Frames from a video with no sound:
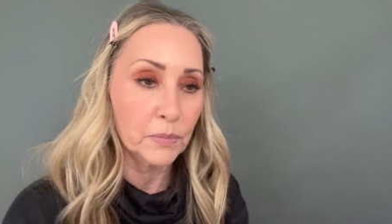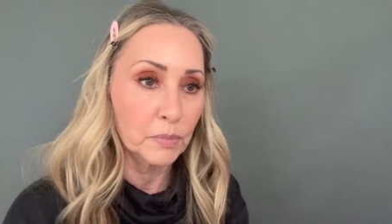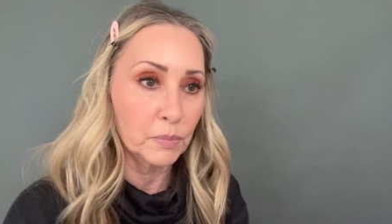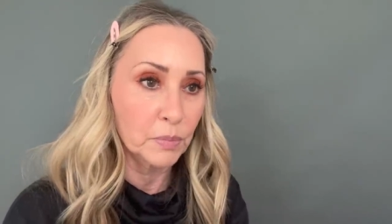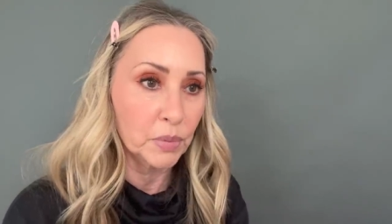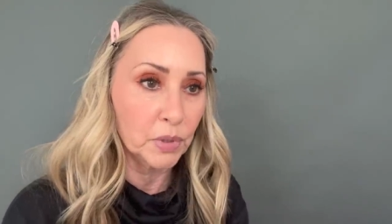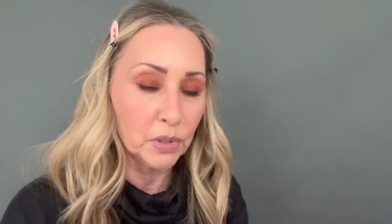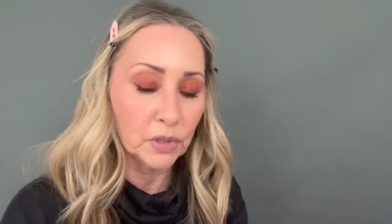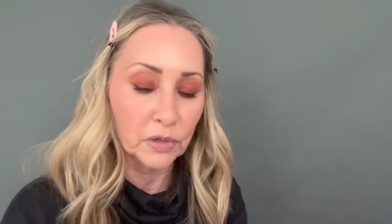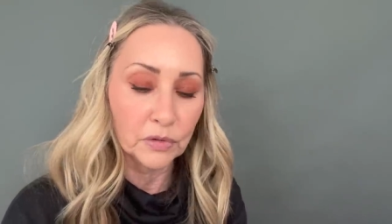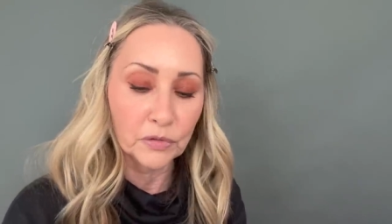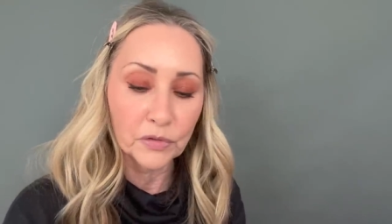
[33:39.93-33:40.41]

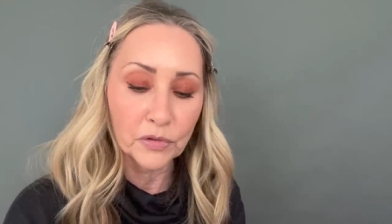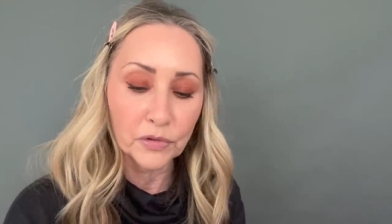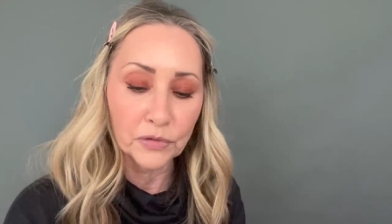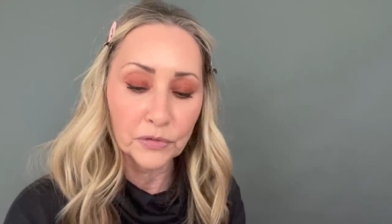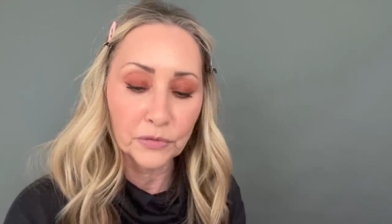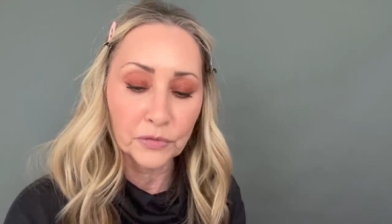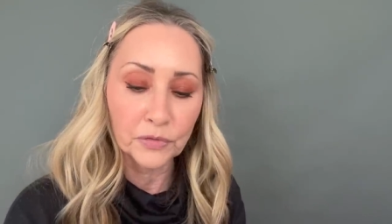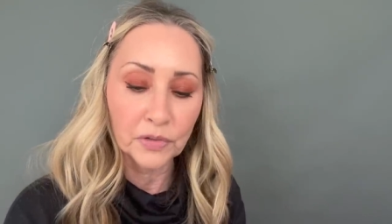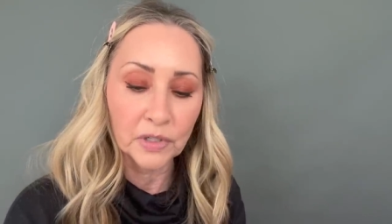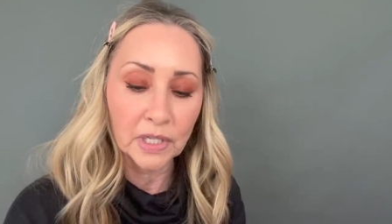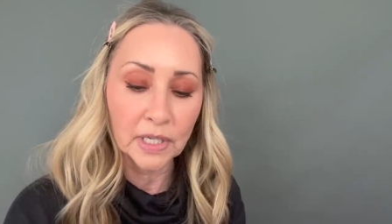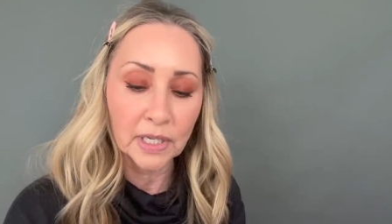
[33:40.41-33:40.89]
beautiful
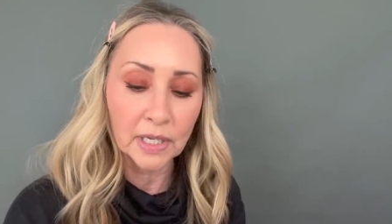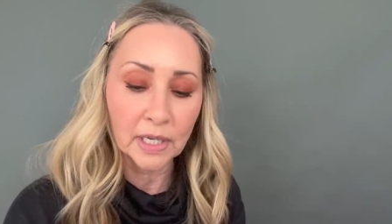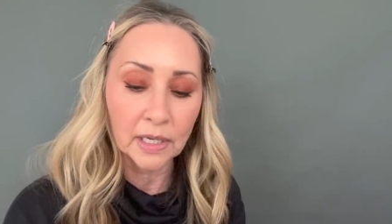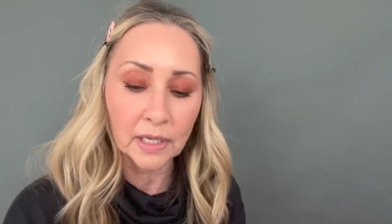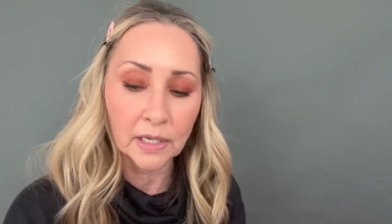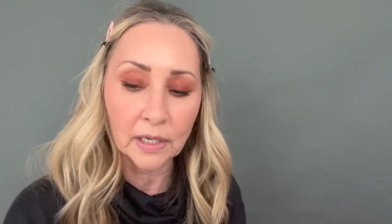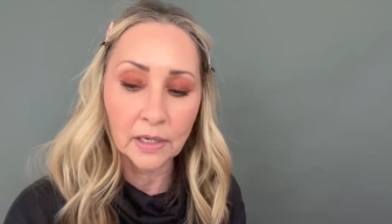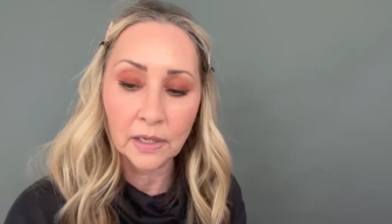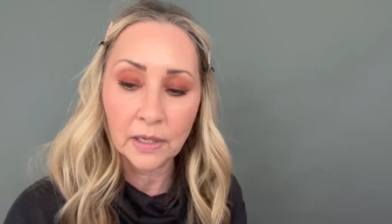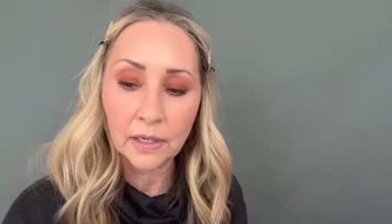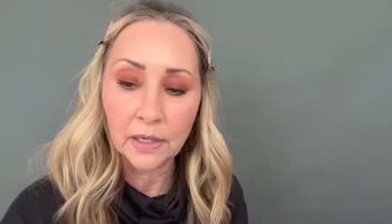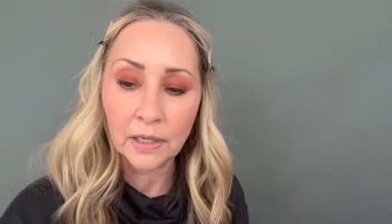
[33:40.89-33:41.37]

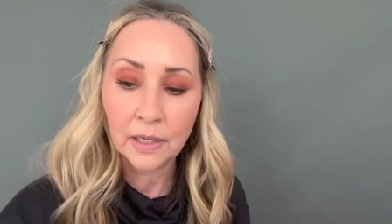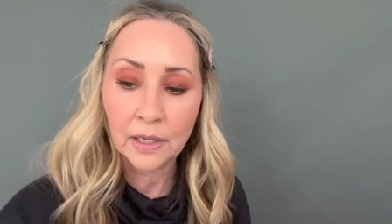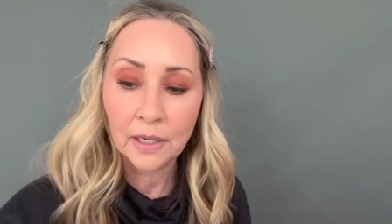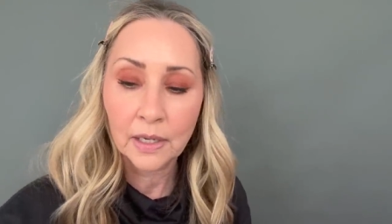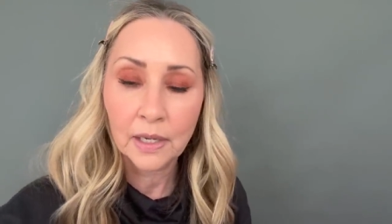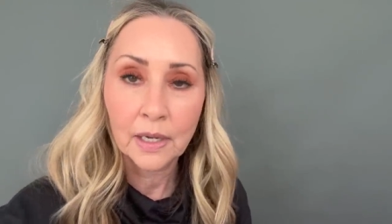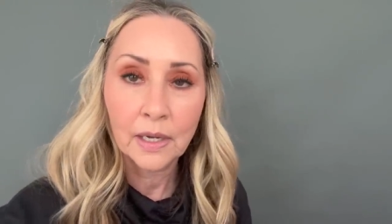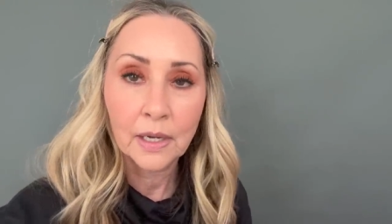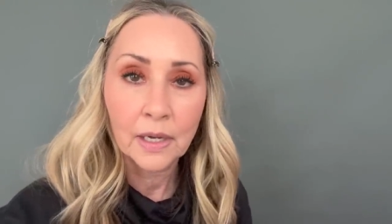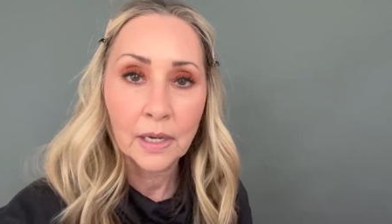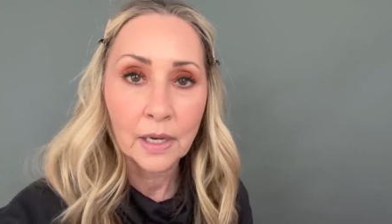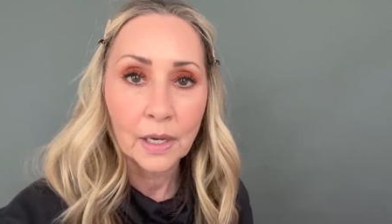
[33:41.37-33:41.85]
vegan
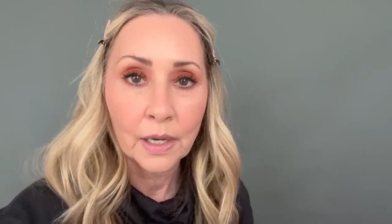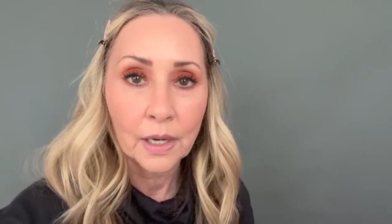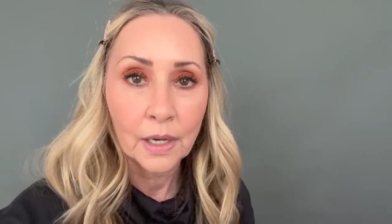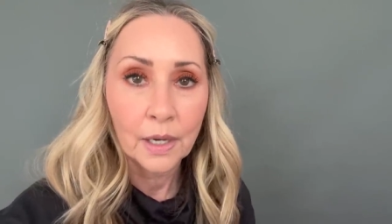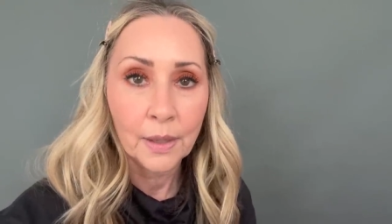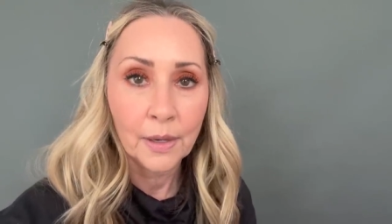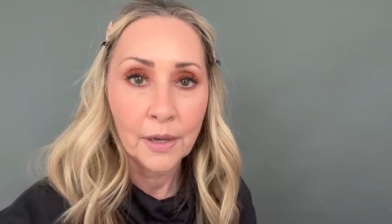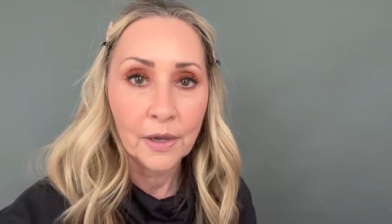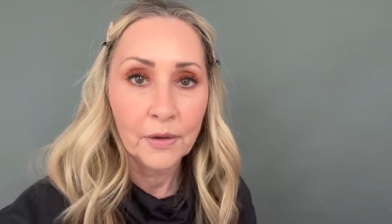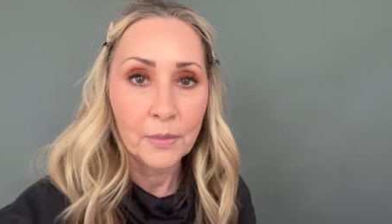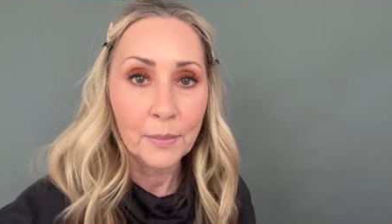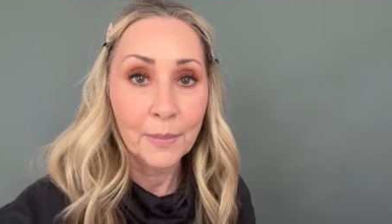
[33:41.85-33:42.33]

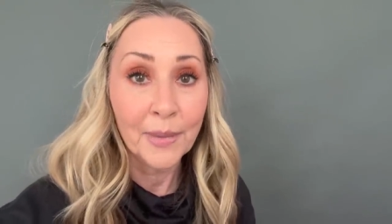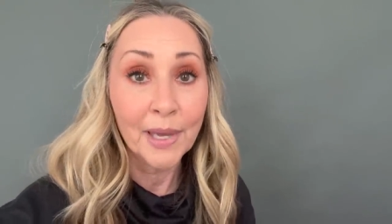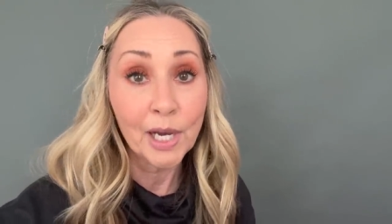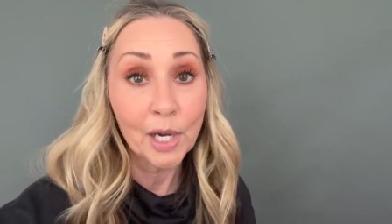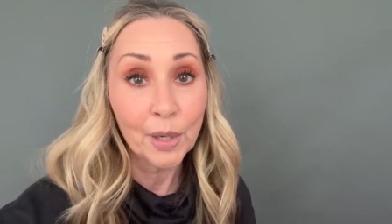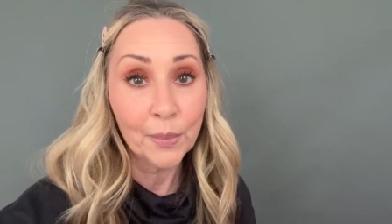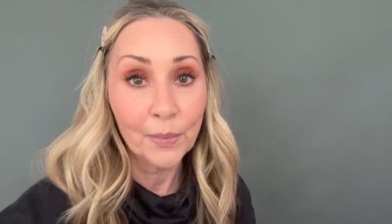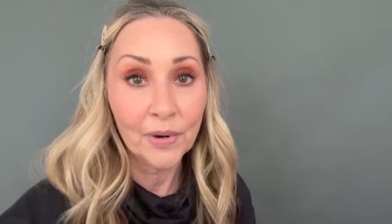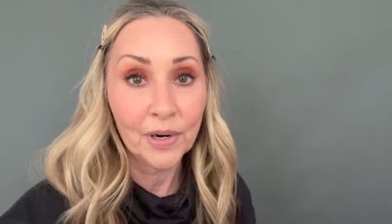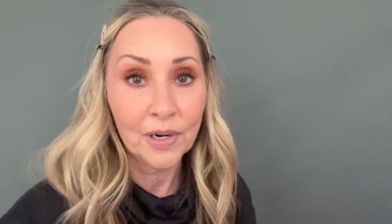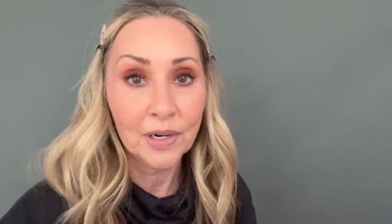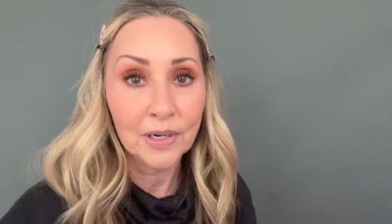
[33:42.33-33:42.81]

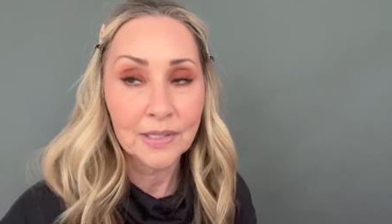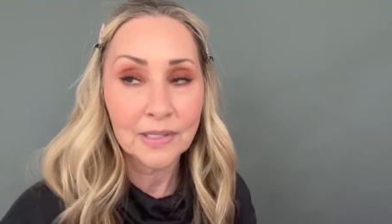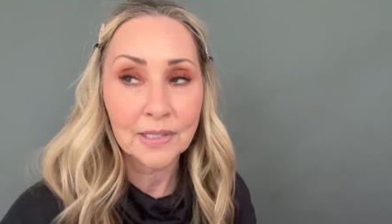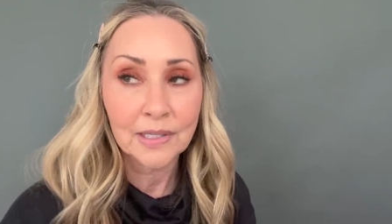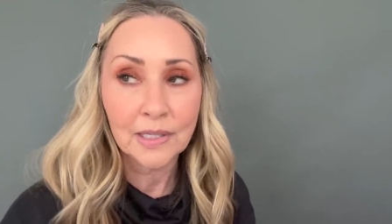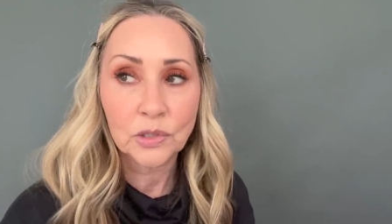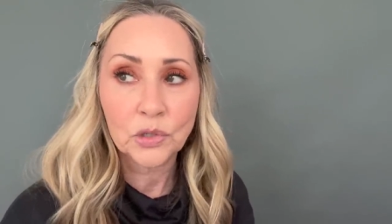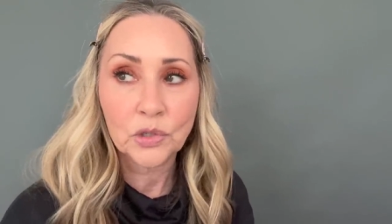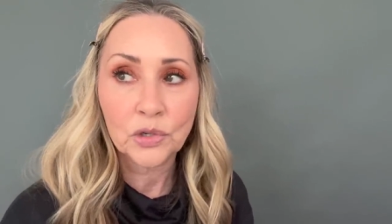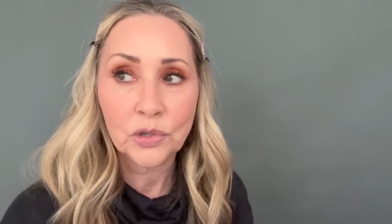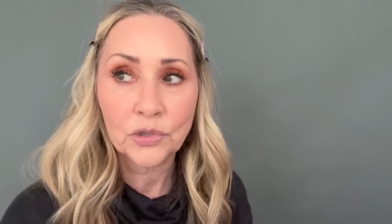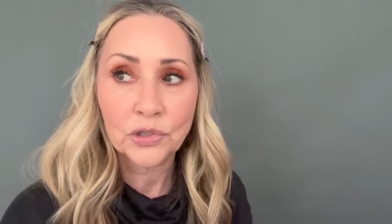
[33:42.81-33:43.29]
makeup artist
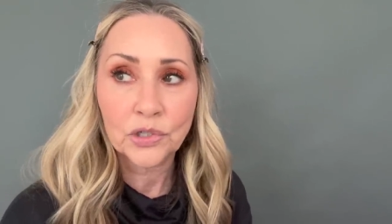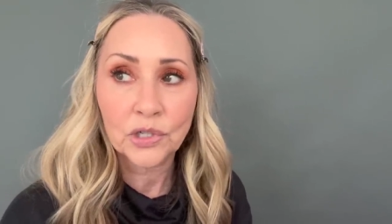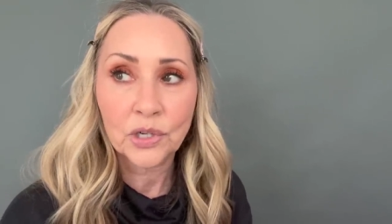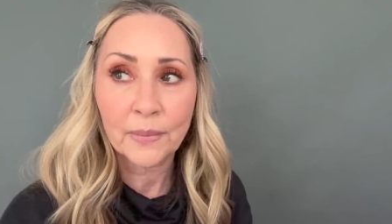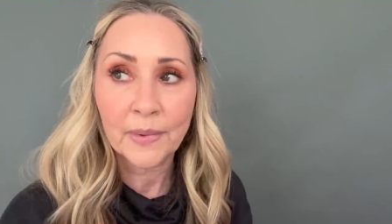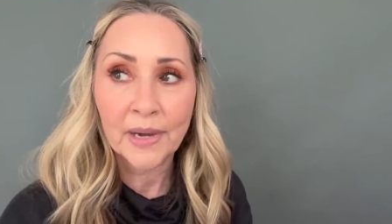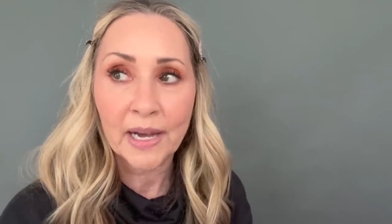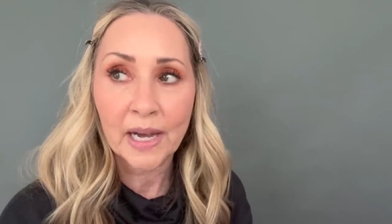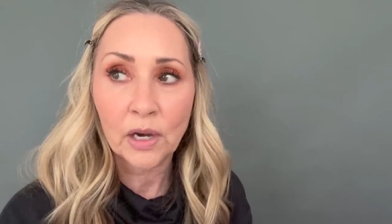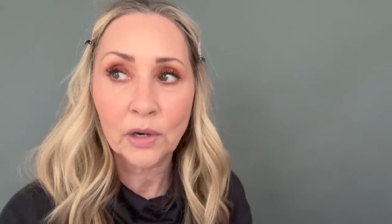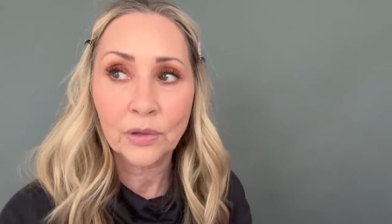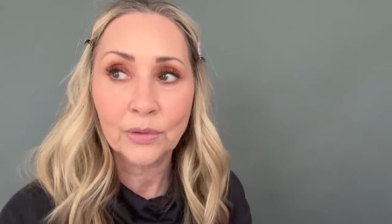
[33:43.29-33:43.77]
I told you
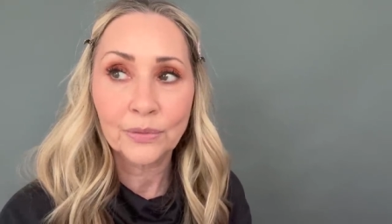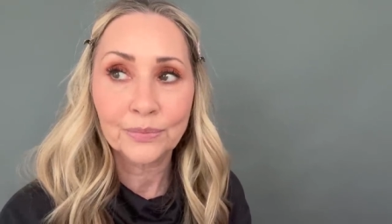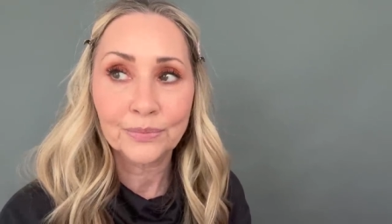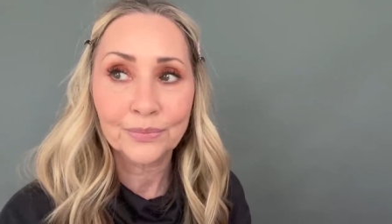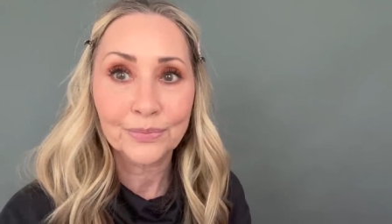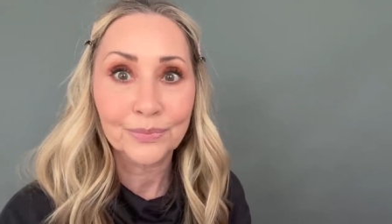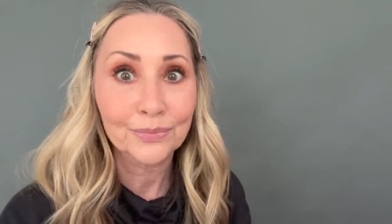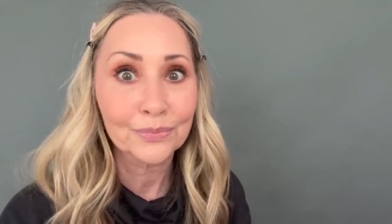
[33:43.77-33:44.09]
about.